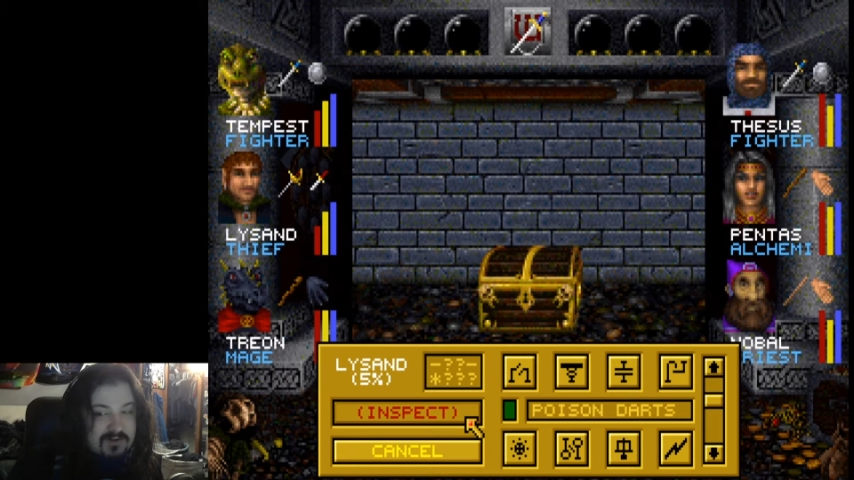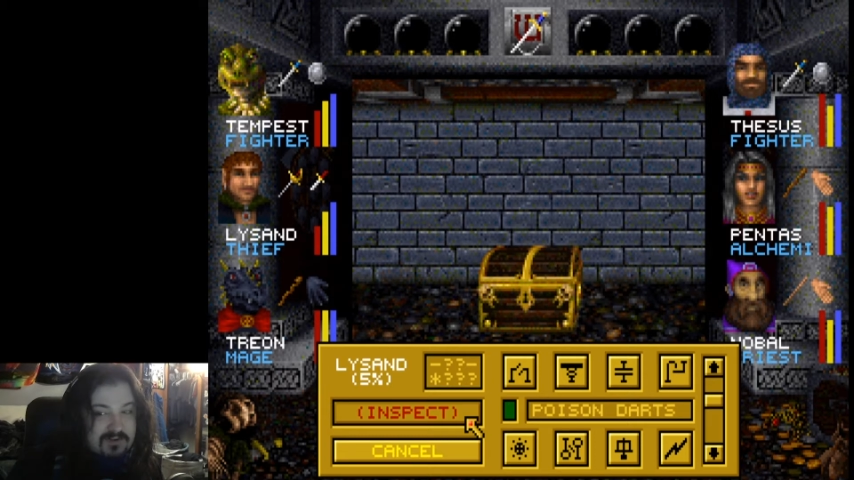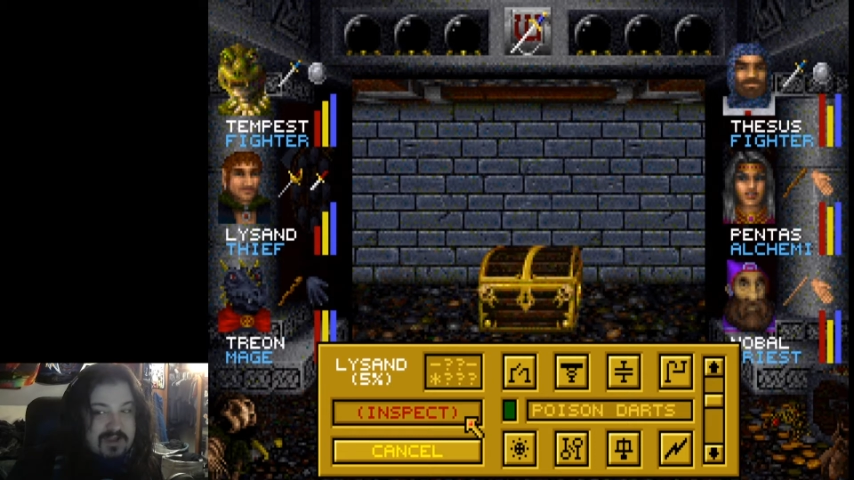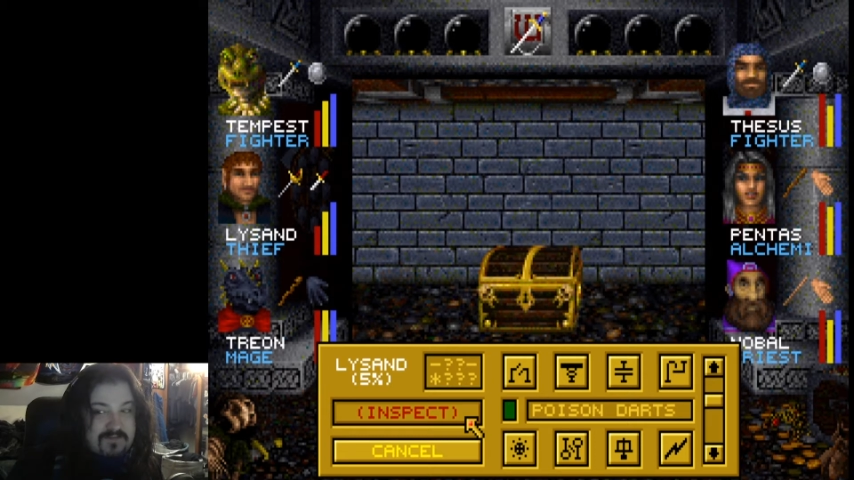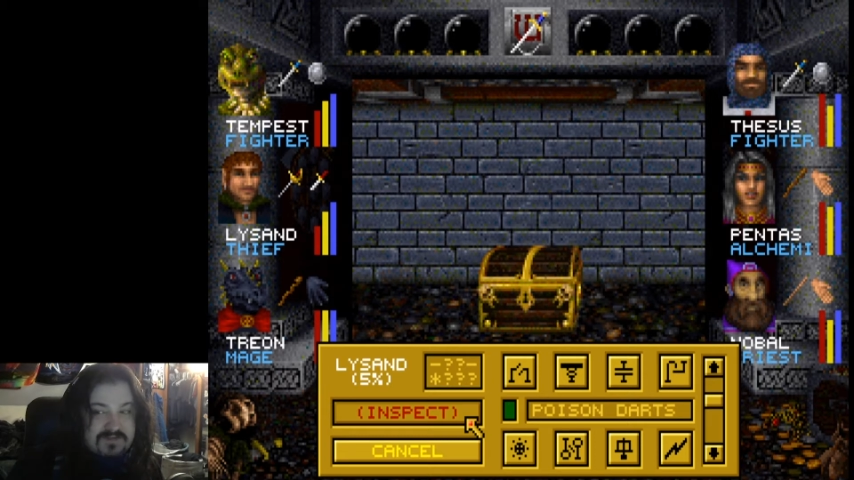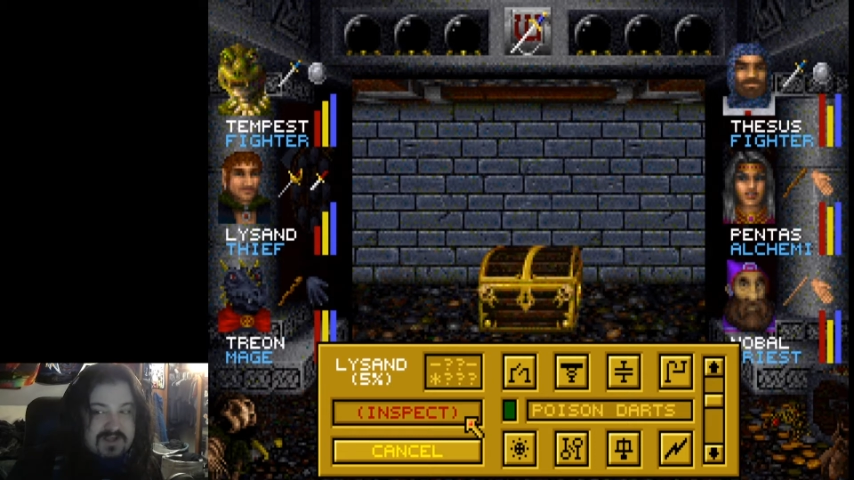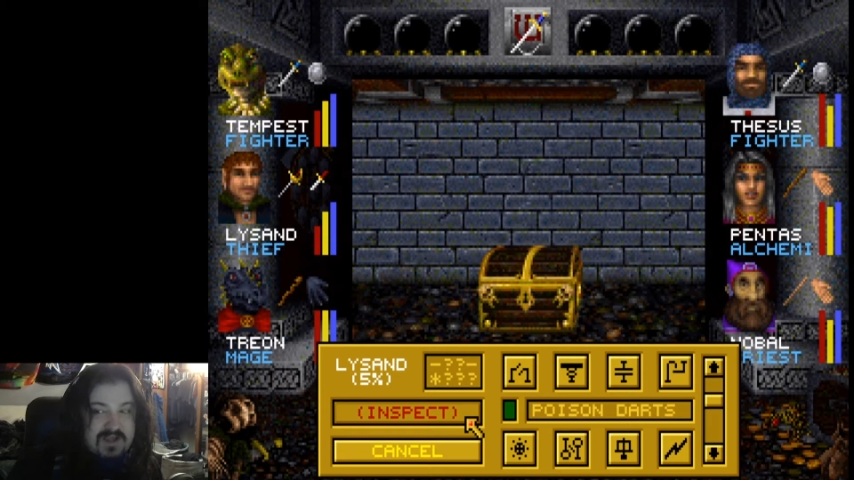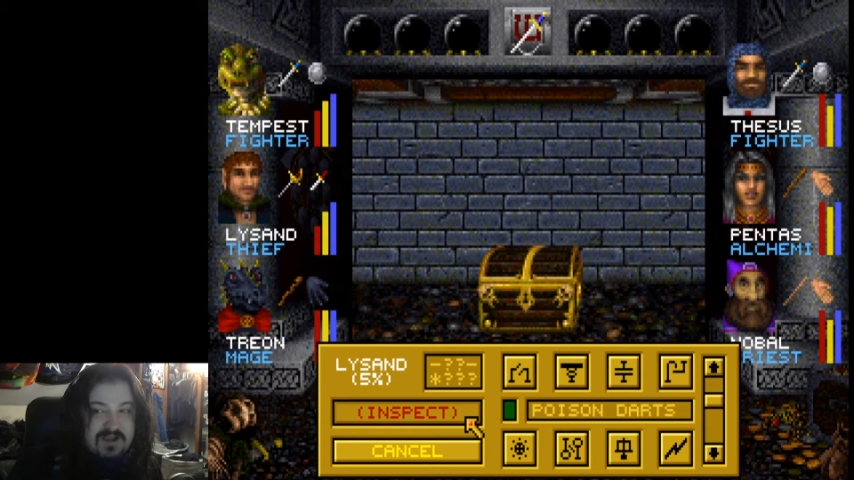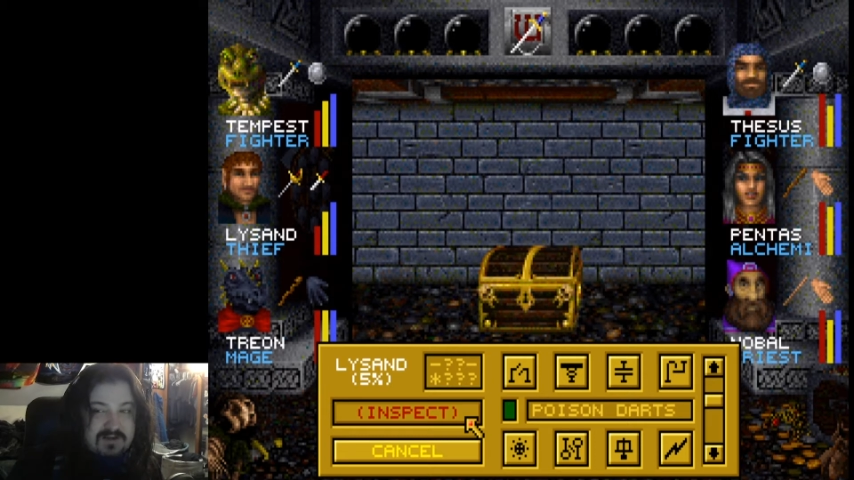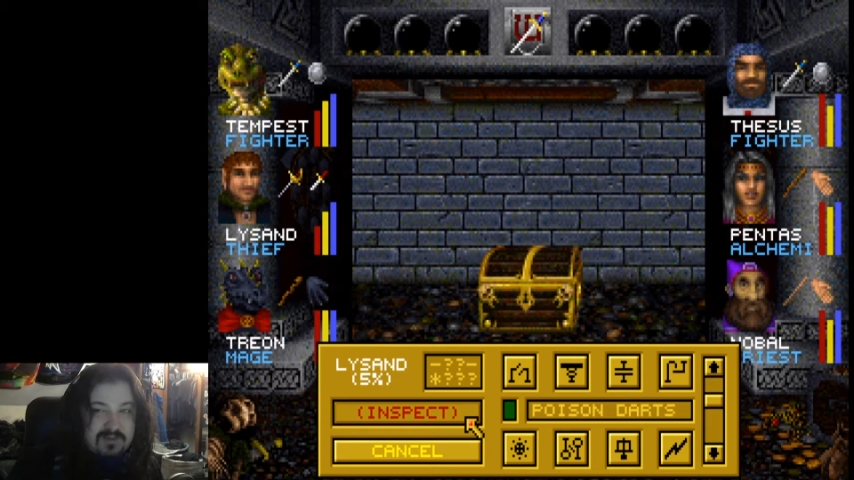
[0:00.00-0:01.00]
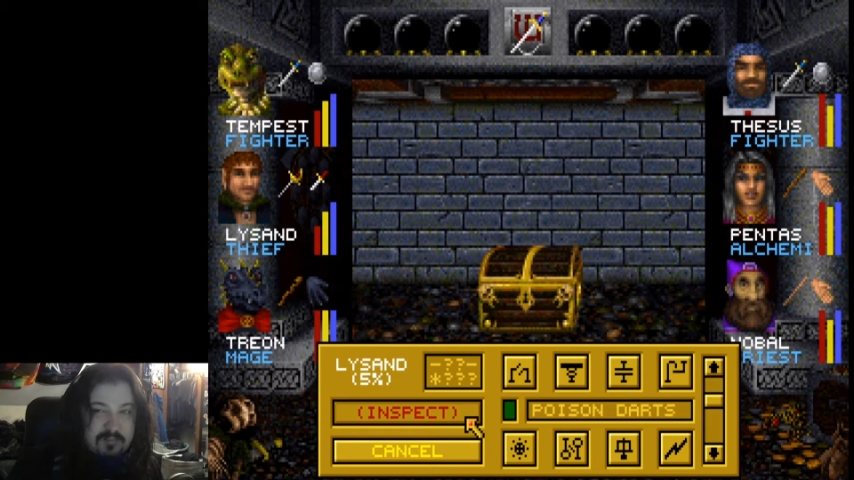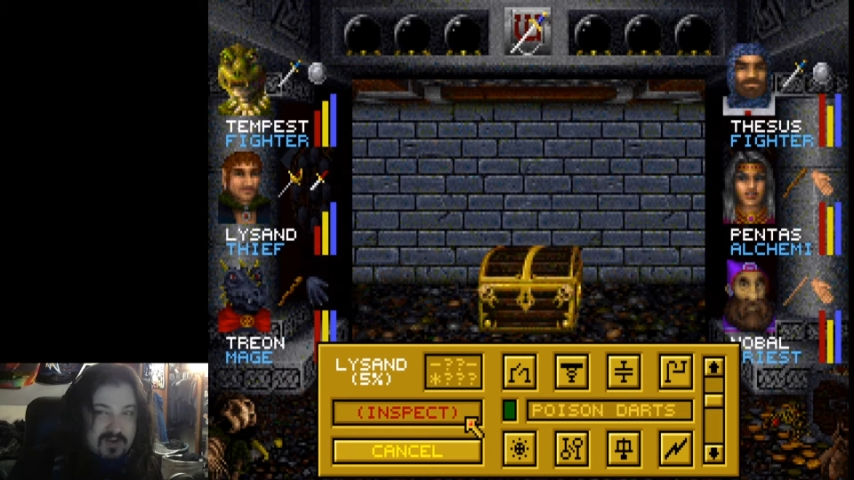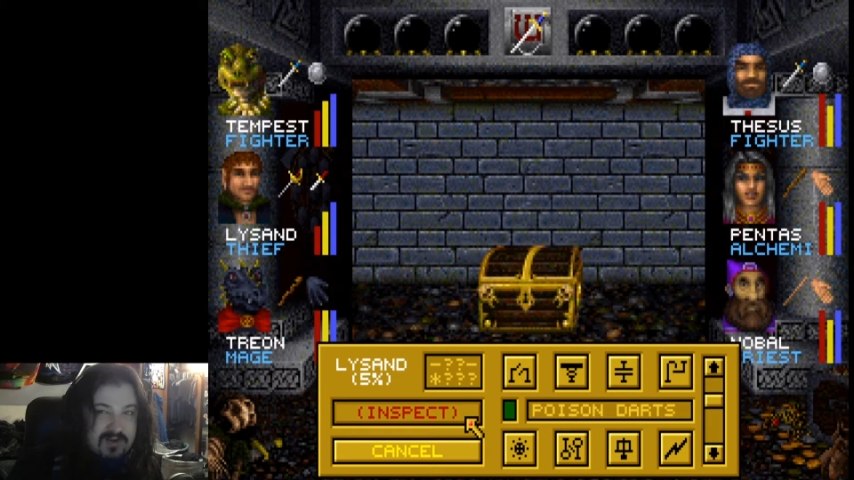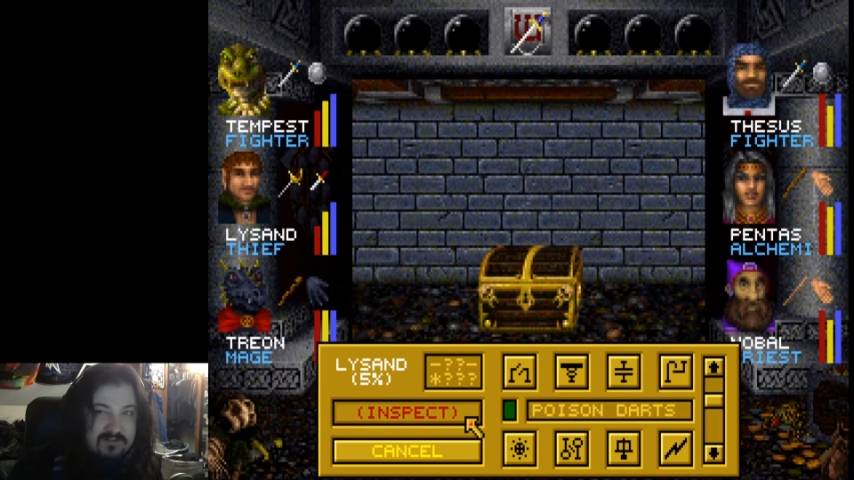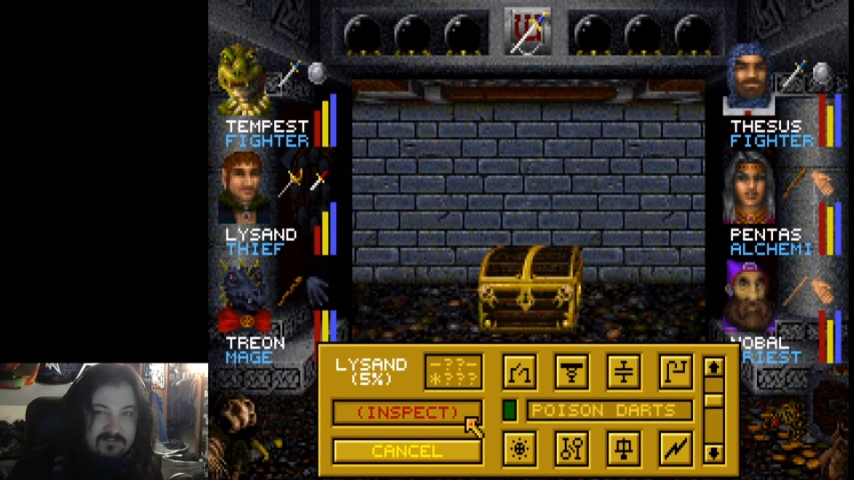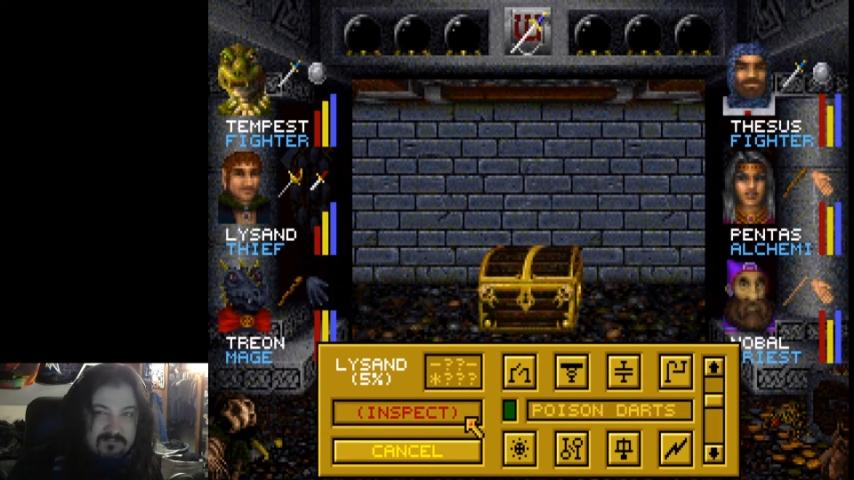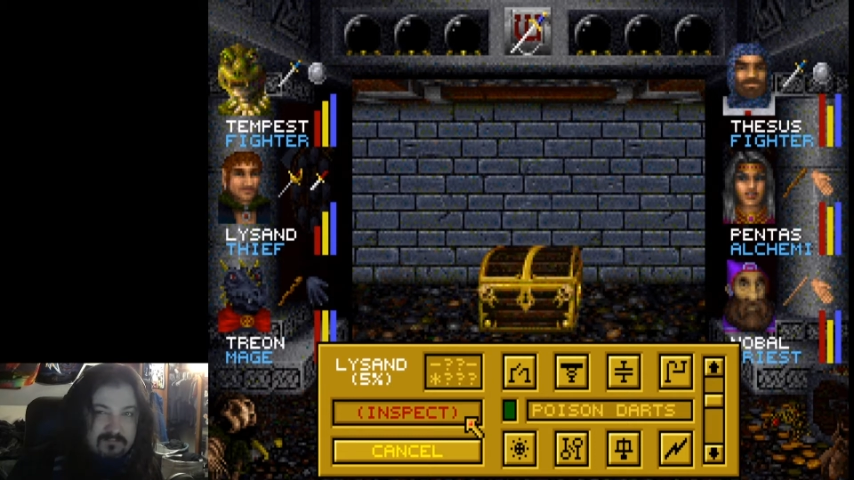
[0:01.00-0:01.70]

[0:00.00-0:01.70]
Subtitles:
left-hand button